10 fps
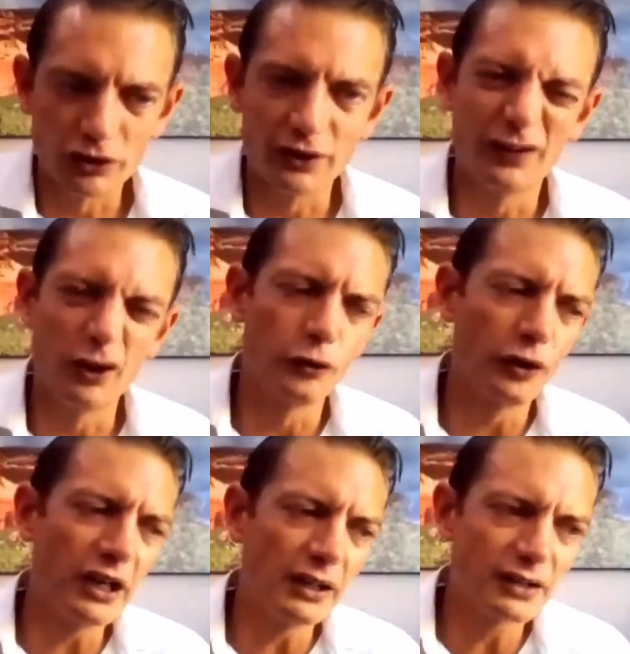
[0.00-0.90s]
If you
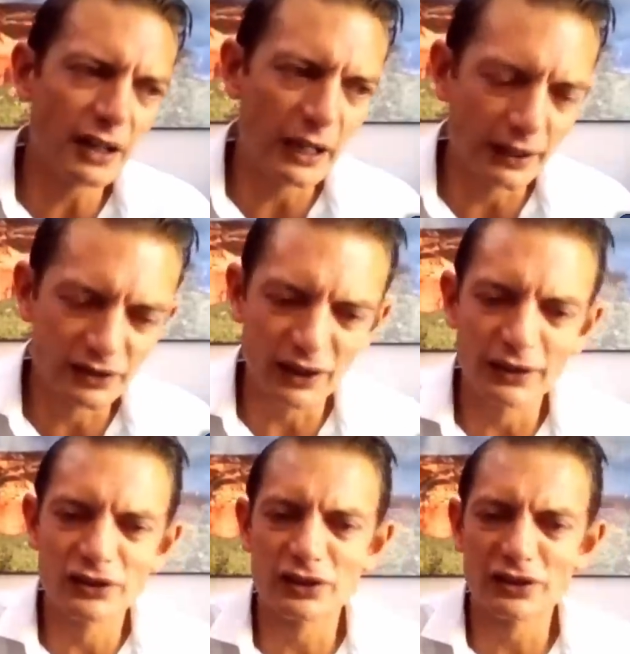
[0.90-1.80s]
read Helen
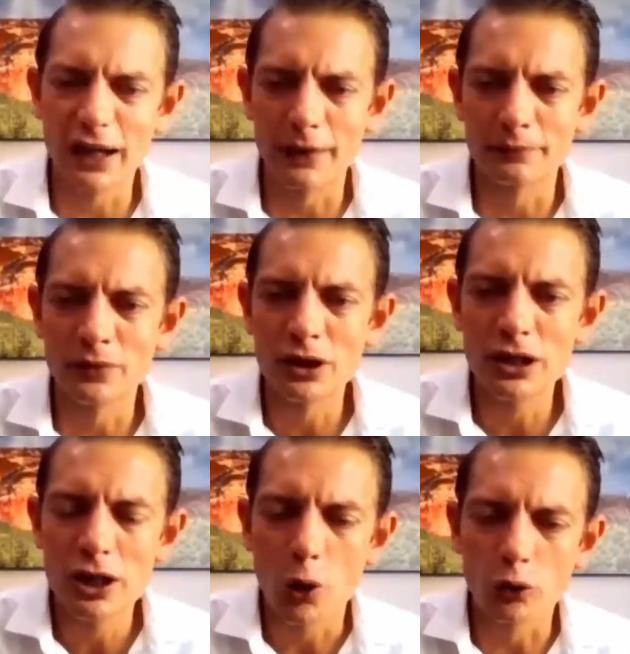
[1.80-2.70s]
Zille's
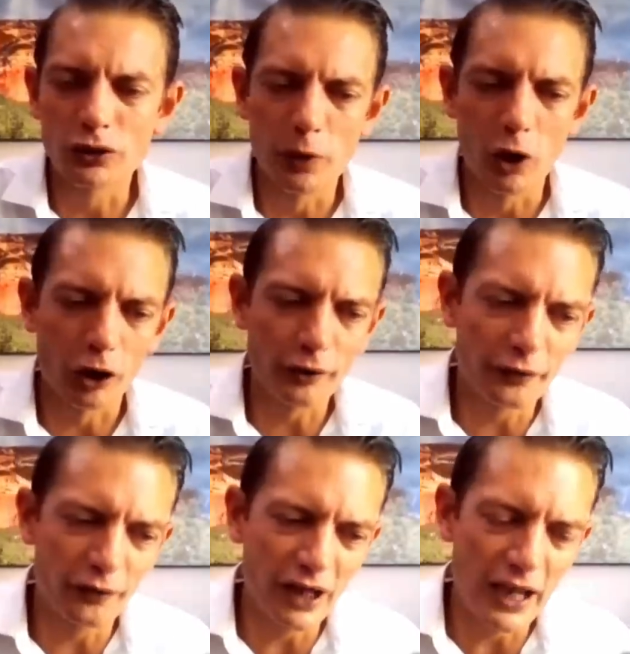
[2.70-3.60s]

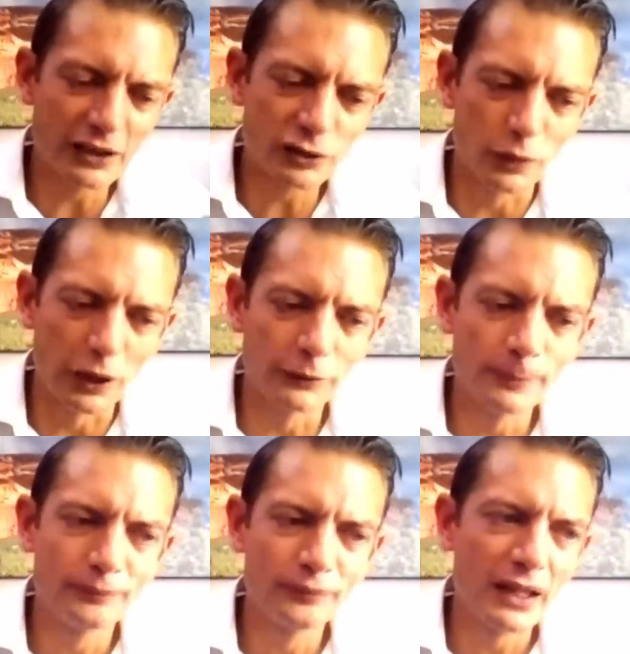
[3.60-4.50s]
autobiography as well,
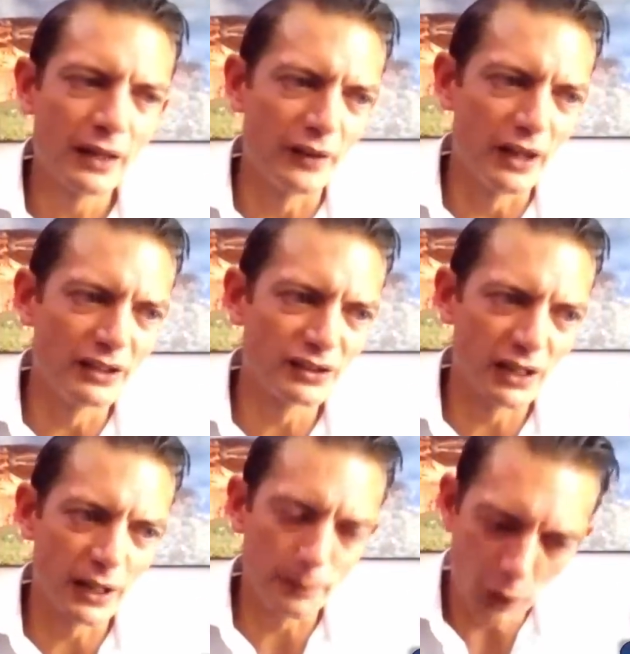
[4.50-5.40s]
there's
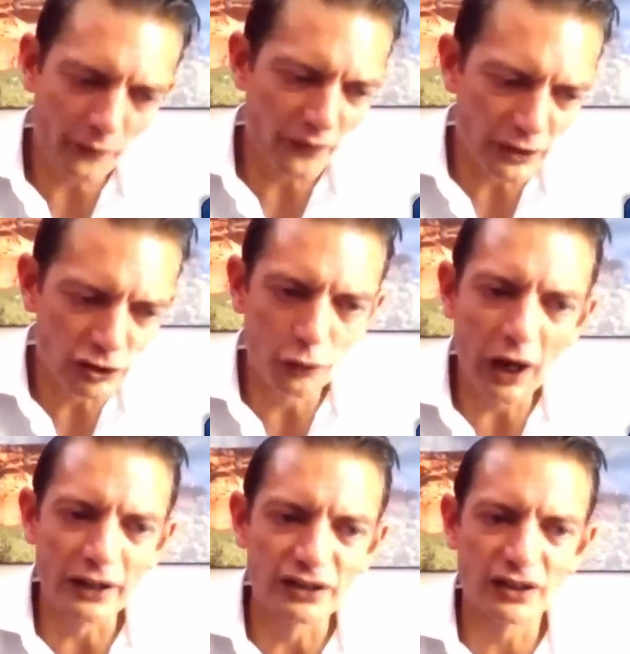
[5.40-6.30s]
a part that she
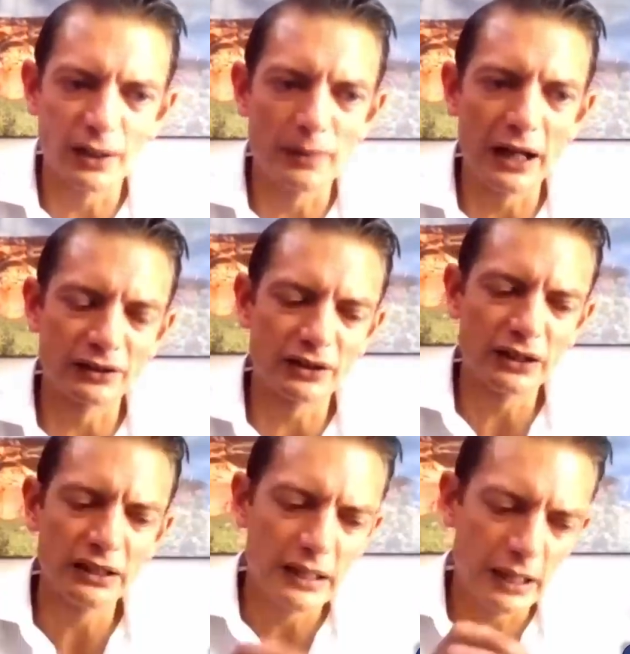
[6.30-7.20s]
writes about
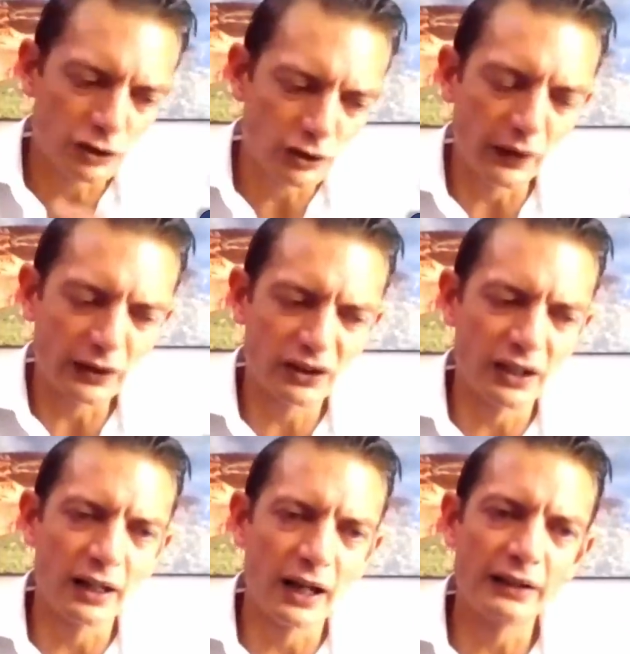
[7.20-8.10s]
in
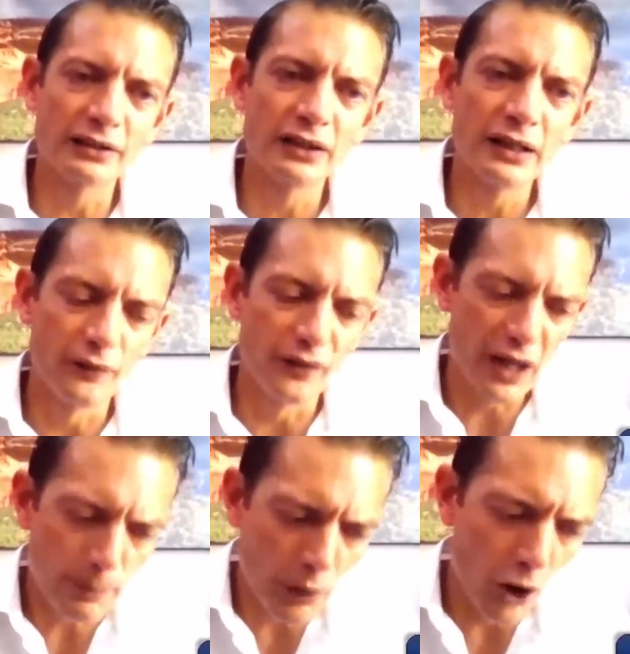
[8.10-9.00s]
2009,
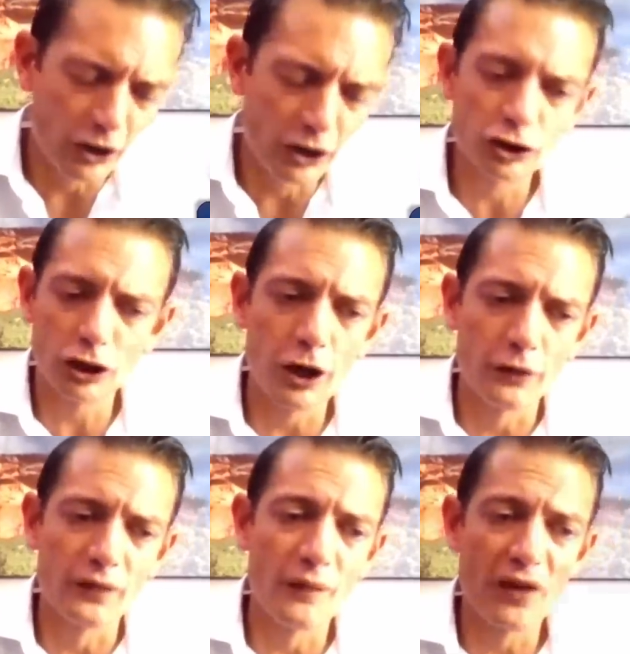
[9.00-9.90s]
their polling
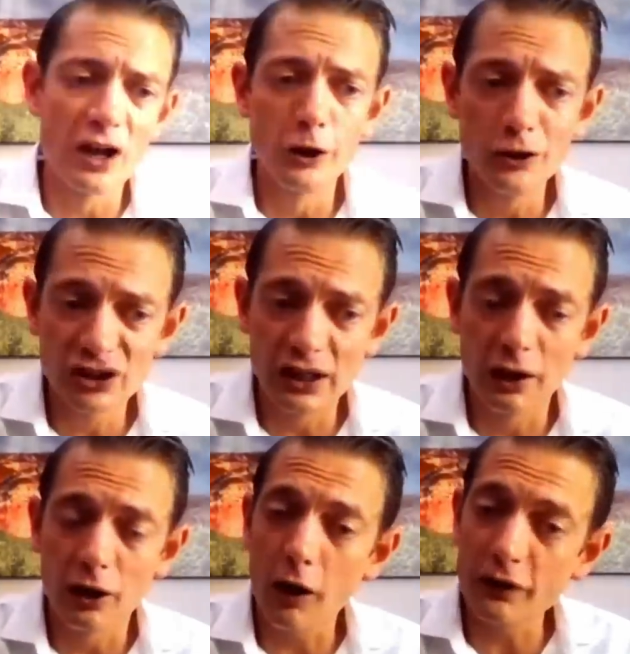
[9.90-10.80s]
showed that they're losing a
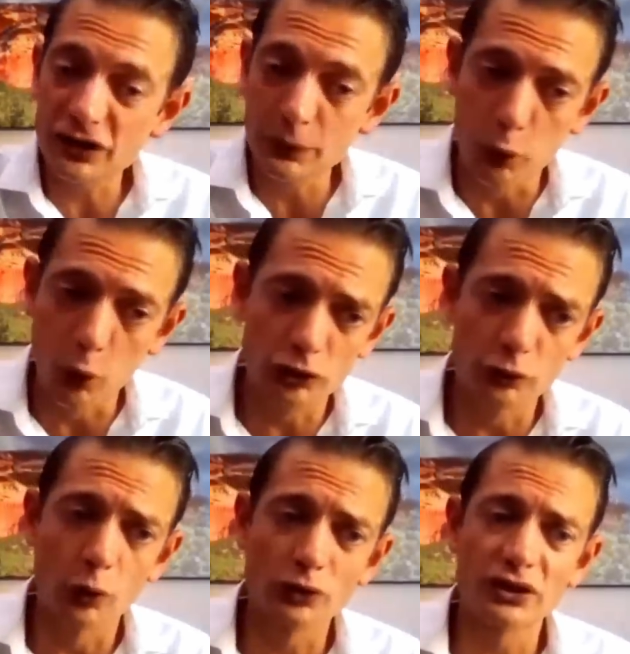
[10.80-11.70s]
lot of support
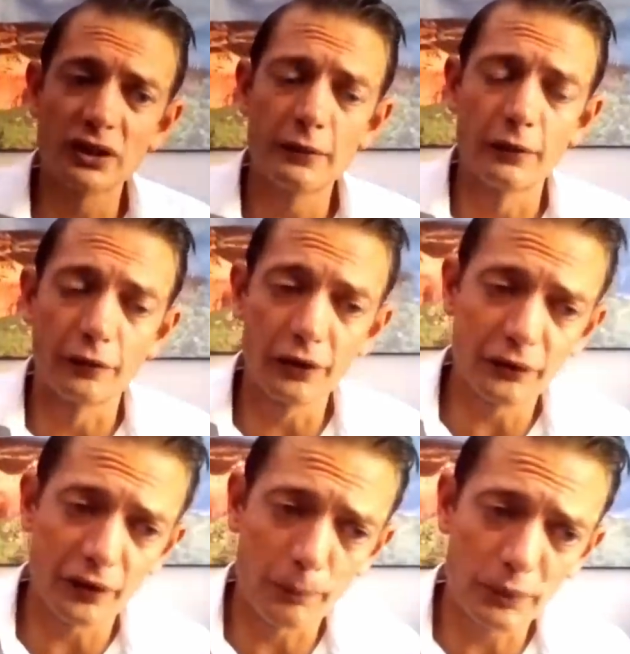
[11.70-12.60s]
towards the Freedom
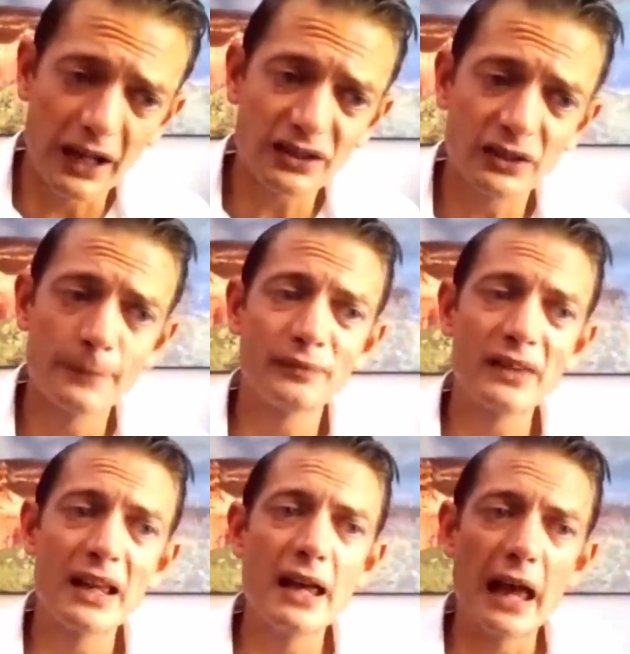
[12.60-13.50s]
Front Plus,
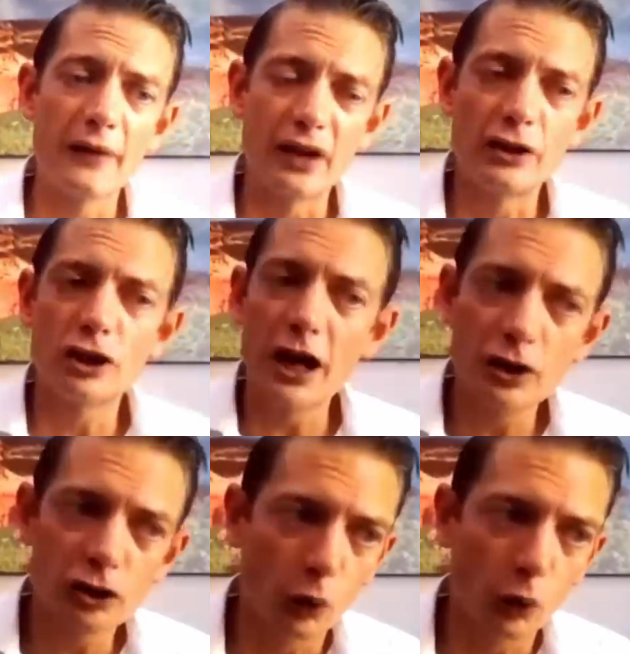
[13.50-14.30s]
and they changed